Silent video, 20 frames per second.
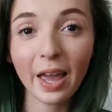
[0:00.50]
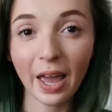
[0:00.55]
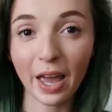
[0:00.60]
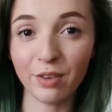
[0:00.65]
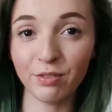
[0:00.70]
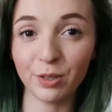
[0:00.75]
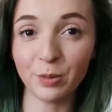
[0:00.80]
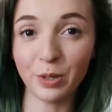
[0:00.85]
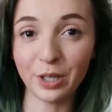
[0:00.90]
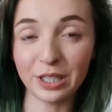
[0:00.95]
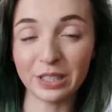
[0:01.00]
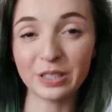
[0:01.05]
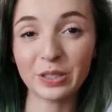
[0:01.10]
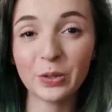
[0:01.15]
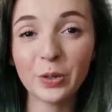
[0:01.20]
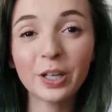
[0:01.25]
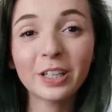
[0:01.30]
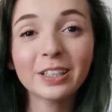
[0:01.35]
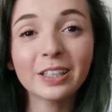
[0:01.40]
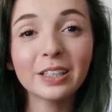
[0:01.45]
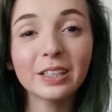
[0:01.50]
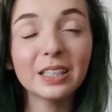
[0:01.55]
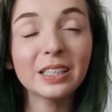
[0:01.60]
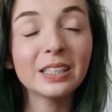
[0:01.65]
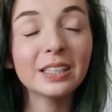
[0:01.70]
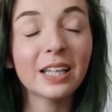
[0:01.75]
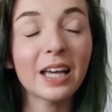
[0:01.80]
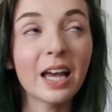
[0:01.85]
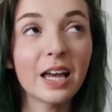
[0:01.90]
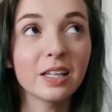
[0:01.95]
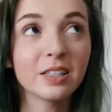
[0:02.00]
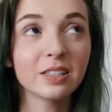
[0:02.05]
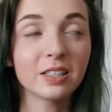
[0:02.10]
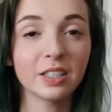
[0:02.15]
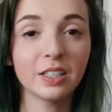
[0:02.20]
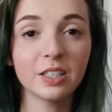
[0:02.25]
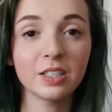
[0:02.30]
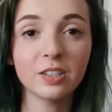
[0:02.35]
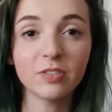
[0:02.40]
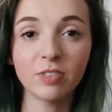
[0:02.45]
Hey everyone, it's Quicken, and
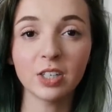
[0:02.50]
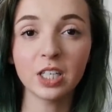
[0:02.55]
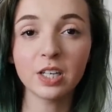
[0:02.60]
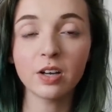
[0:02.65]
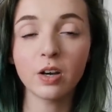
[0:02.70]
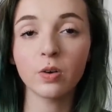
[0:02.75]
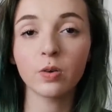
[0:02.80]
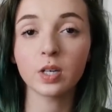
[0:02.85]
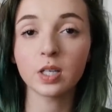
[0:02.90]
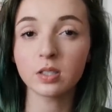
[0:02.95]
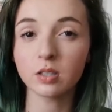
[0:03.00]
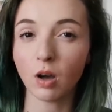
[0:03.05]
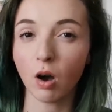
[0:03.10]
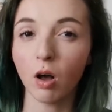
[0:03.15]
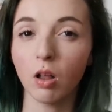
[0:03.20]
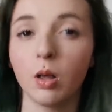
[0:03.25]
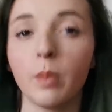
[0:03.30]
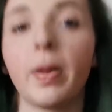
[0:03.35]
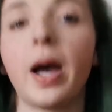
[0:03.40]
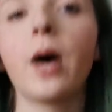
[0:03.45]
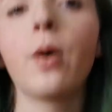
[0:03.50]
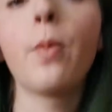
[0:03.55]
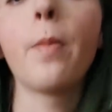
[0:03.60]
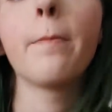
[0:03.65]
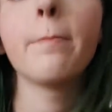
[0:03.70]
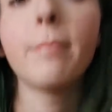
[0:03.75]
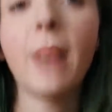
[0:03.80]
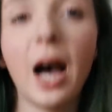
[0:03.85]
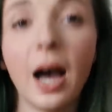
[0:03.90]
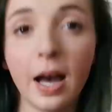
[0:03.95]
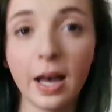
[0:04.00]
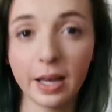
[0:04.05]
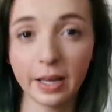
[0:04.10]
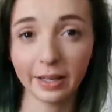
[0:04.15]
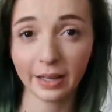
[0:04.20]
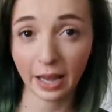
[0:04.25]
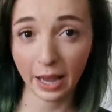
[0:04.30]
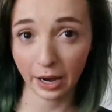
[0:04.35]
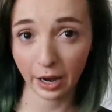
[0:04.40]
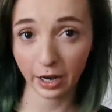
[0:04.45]
today's video is all about
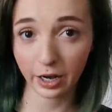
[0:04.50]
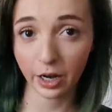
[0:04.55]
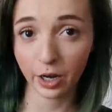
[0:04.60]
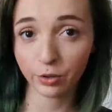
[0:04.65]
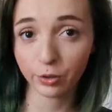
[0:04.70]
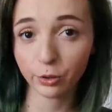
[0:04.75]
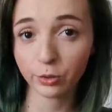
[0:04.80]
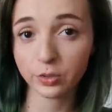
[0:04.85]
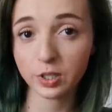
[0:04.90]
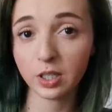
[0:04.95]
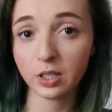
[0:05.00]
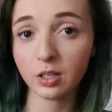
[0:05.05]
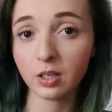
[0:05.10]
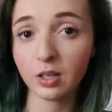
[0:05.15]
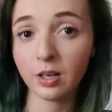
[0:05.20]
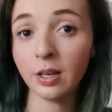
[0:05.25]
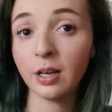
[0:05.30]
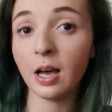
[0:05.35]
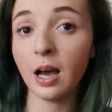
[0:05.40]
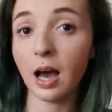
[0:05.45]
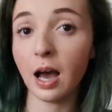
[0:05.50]
my hair care routine.